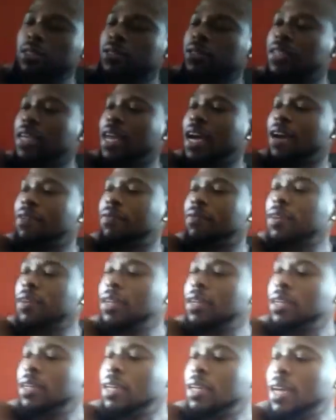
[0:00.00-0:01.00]
usually have
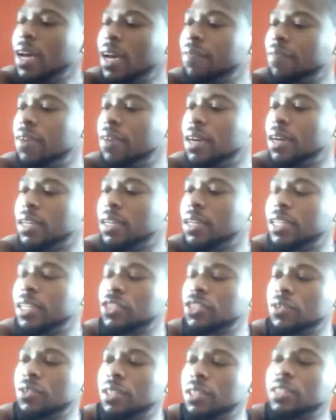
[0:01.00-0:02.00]
have high
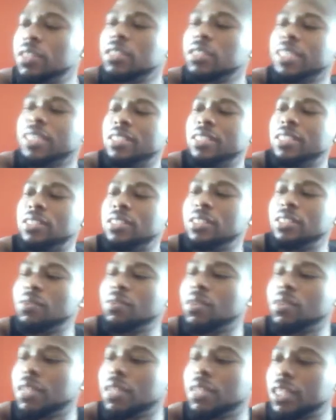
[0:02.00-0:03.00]
cholesterol, and this has zero
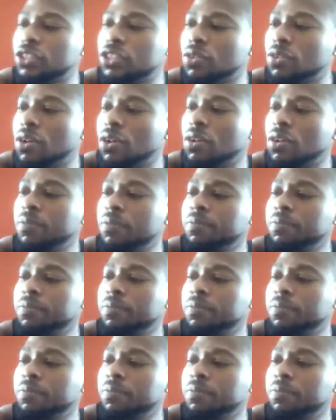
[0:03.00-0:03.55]
cholesterol.